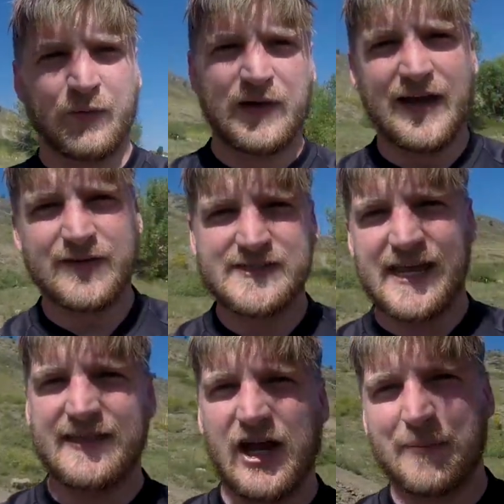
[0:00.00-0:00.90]
We never
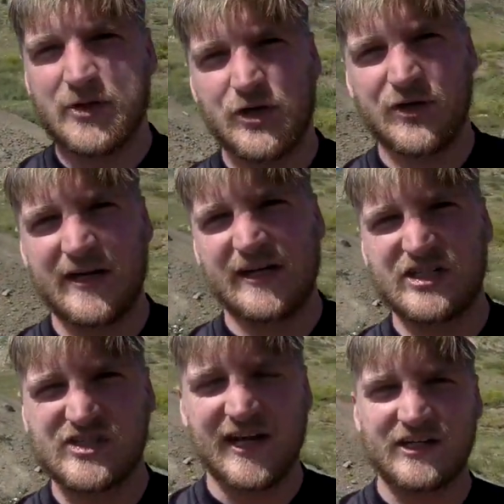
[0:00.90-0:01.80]
take the opportunity to
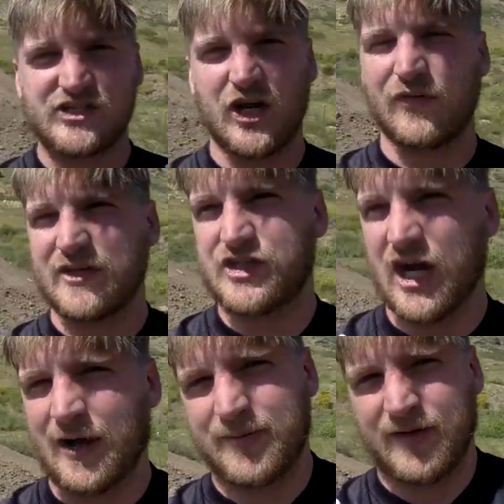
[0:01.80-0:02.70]
just kind of show the
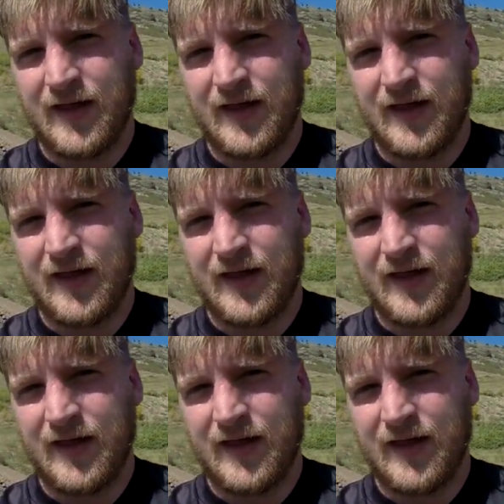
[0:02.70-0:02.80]
jump.